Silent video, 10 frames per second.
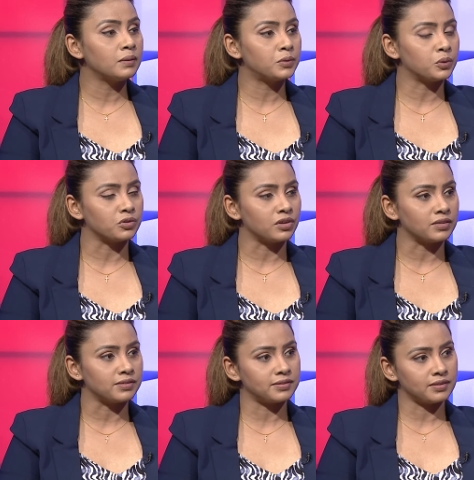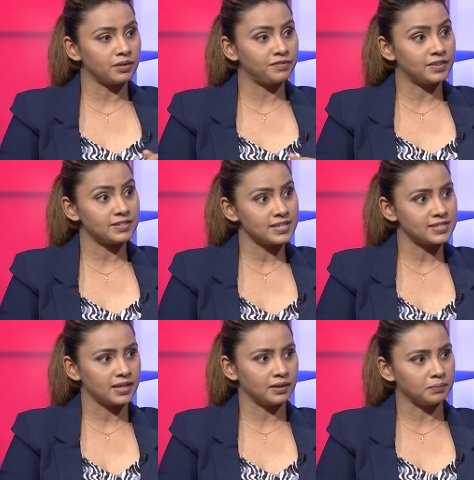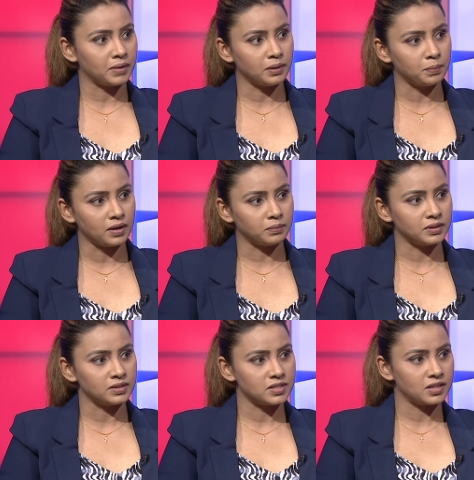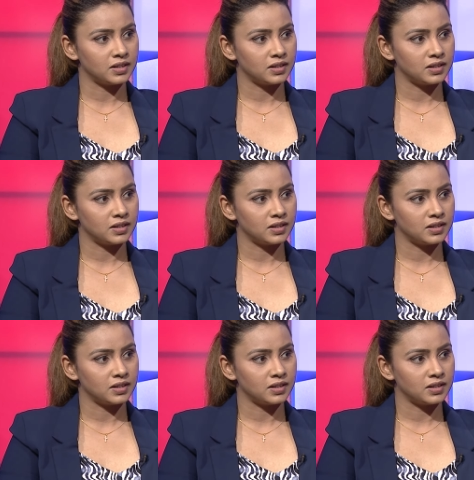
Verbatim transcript: the process of assessing my apartment?